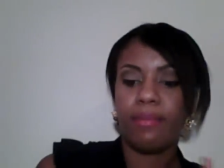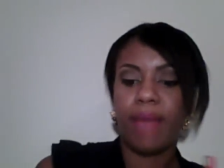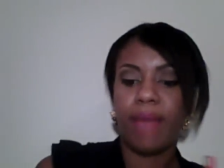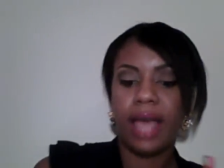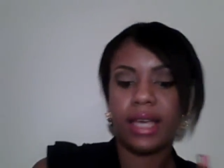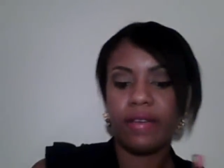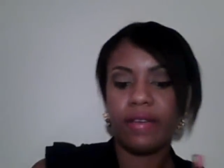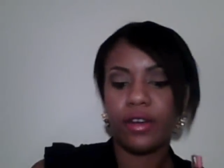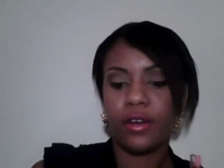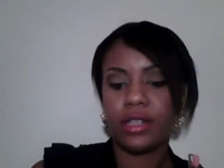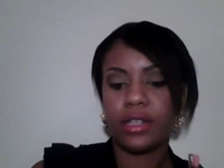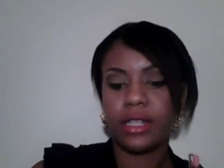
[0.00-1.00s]
by
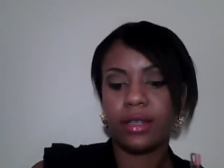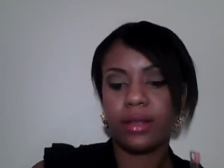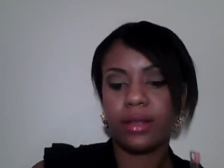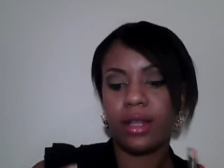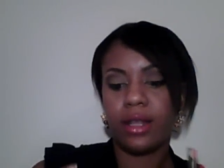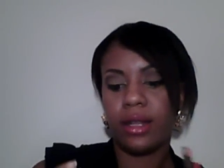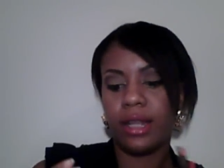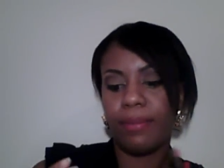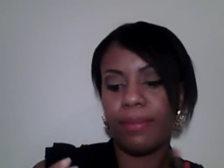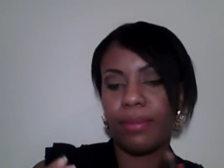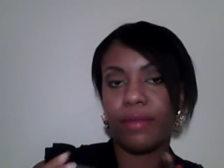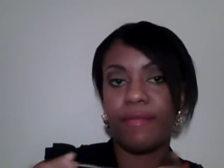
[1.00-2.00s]
CoverGirl, the Lip
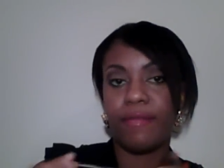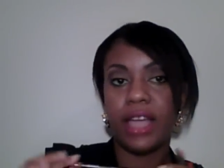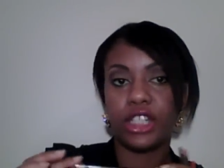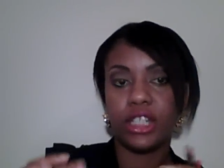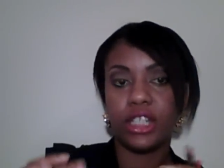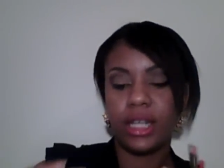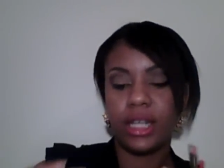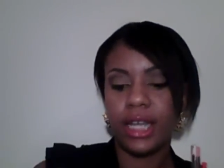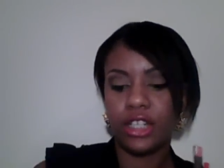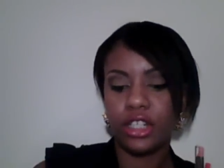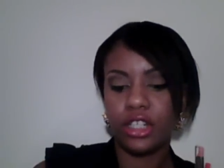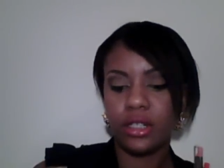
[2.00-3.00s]
Perfection
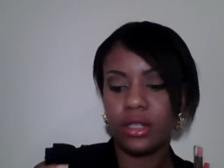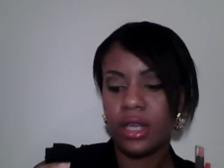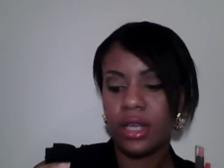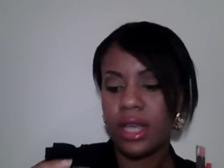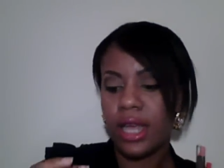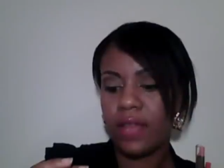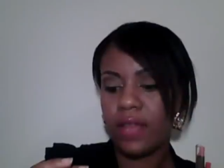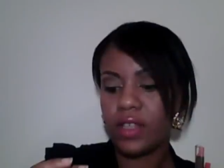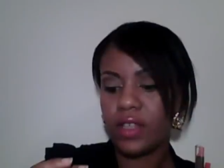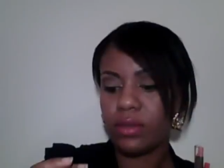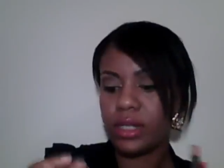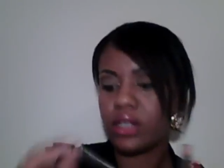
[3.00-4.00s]
Collection. And this
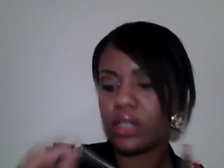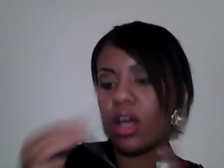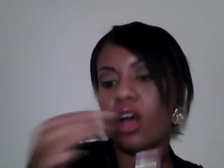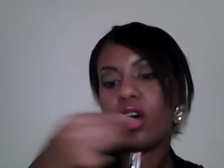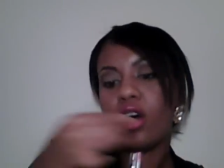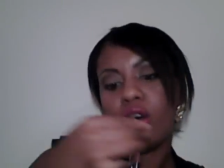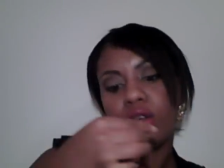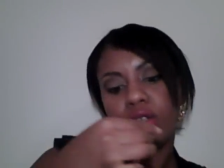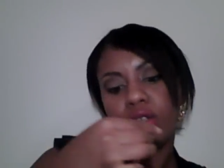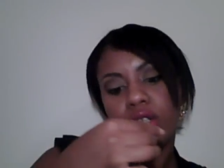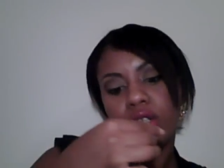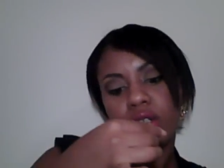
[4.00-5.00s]
one is called